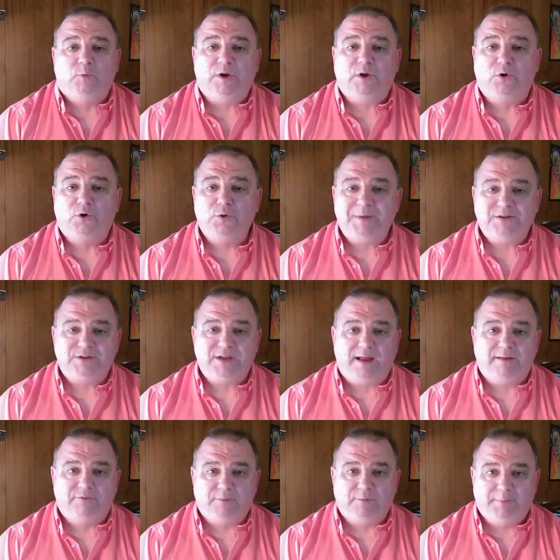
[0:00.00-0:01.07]
Recruitment
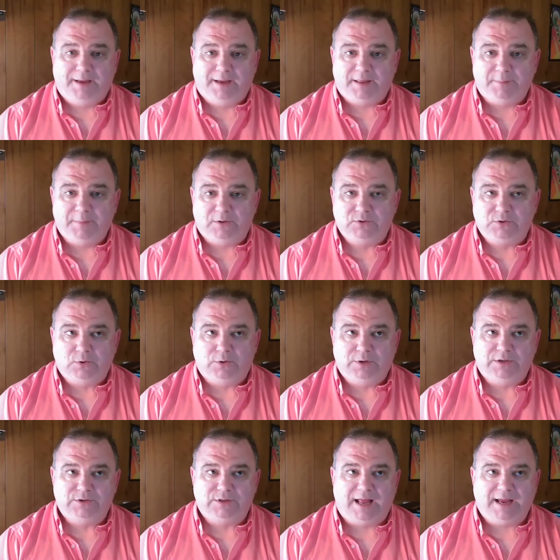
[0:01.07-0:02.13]
time for me at the middle school
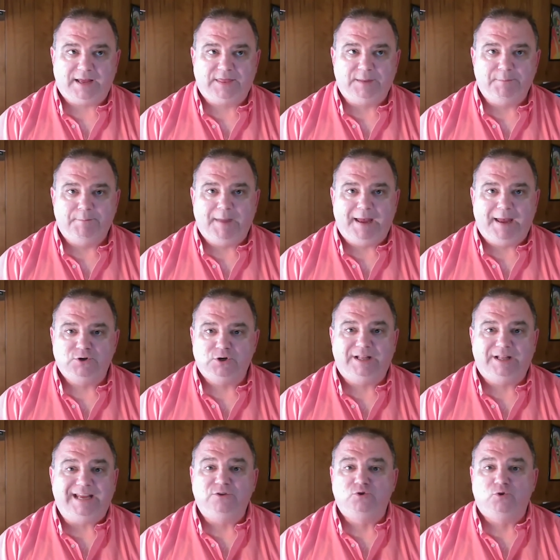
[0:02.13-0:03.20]
is like the major
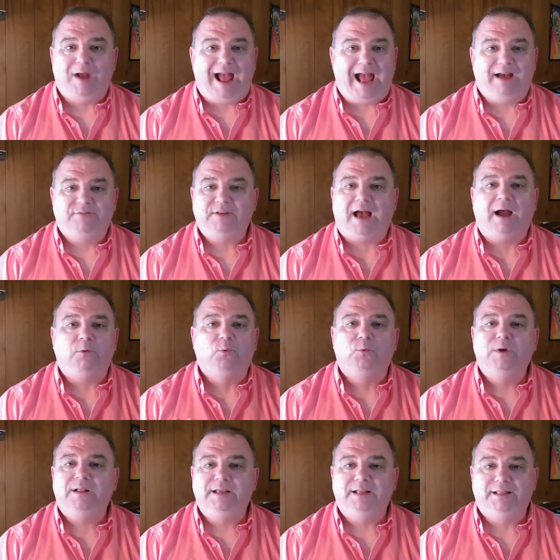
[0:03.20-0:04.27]
league draft. I
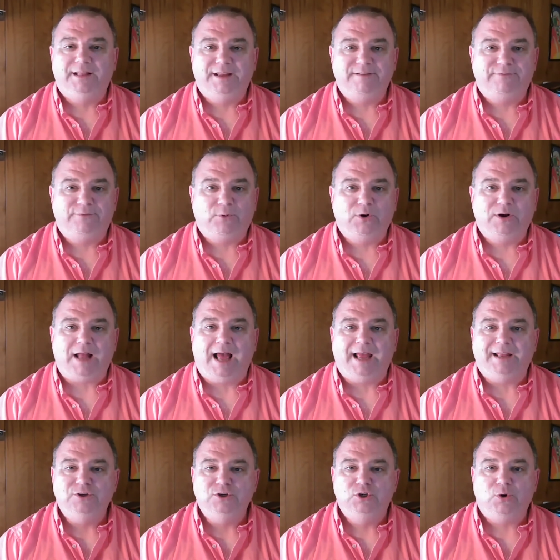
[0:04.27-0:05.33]
really live for it. I
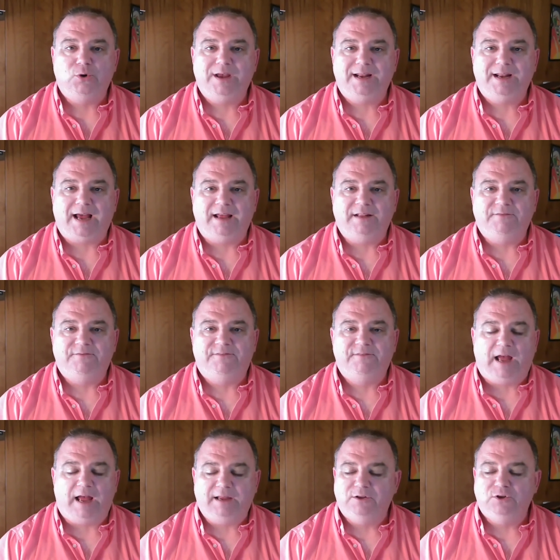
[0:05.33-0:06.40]
enjoy it. I,
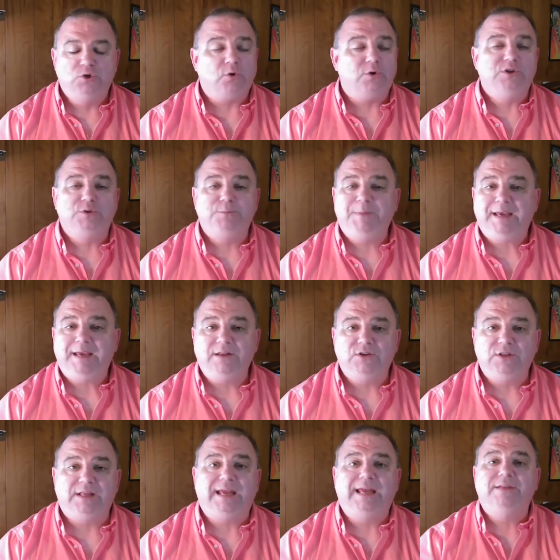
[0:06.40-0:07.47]
I enjoy
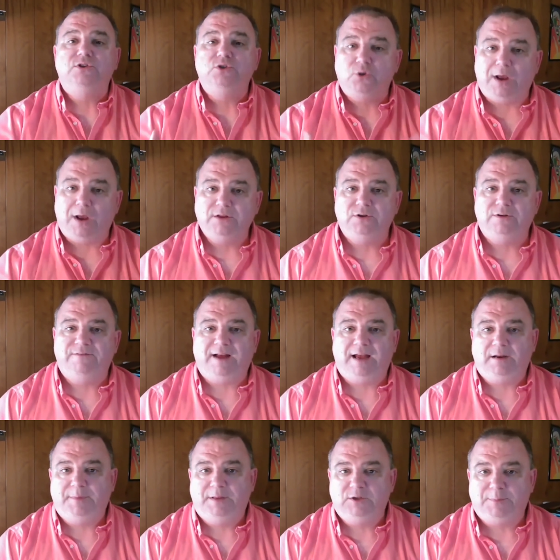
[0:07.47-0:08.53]
speaking to the kids and trying to
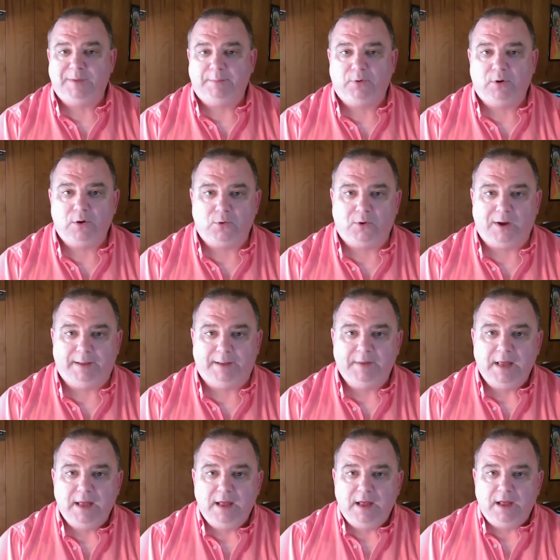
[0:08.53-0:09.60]
invite them into my program.
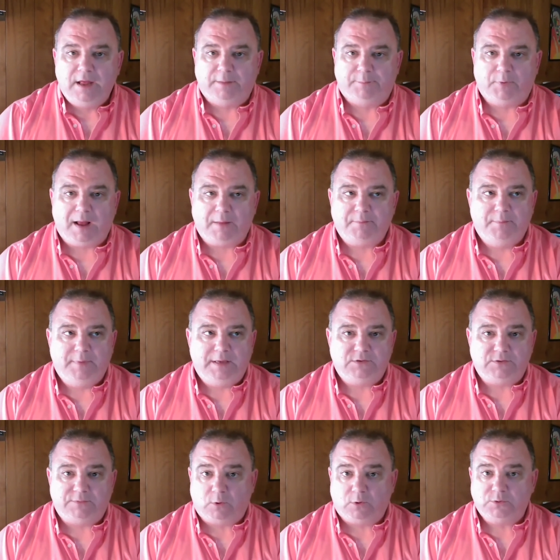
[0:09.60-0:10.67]
The problem
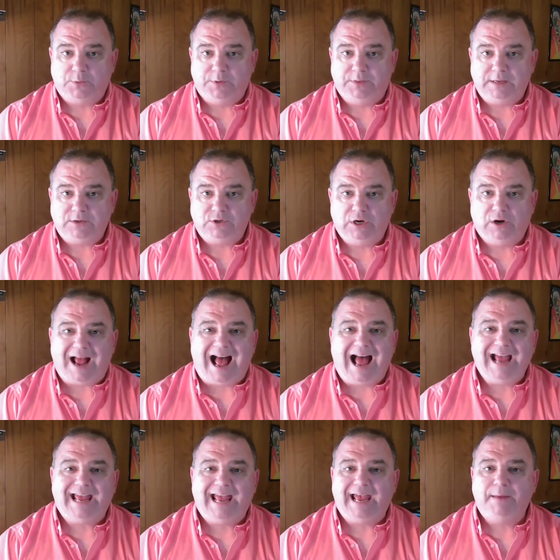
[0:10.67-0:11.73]
is, of course, with this year, I
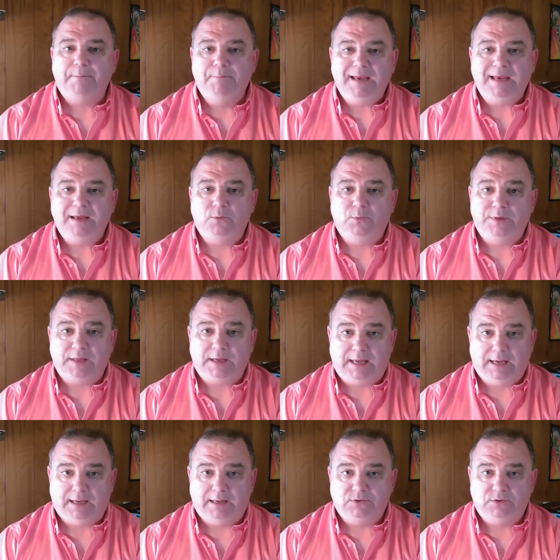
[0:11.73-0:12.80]
can't meet with the
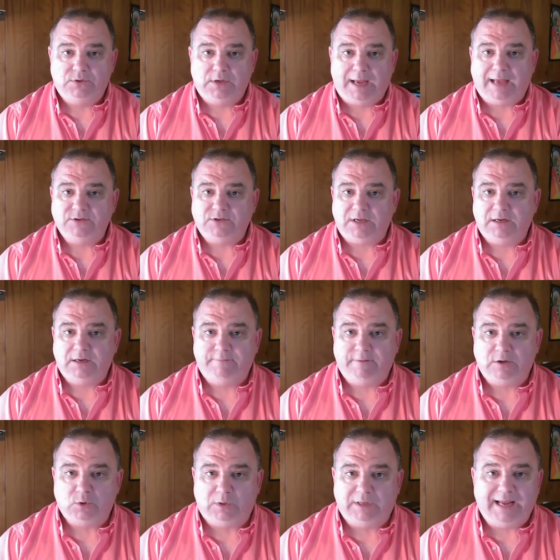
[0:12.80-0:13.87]
kids as
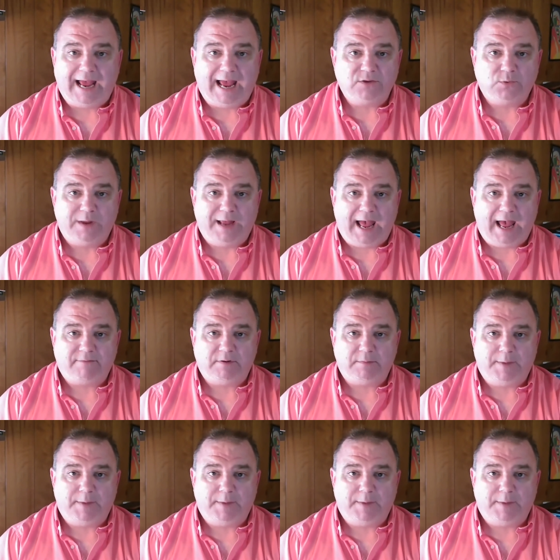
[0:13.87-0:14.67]
individually as we have in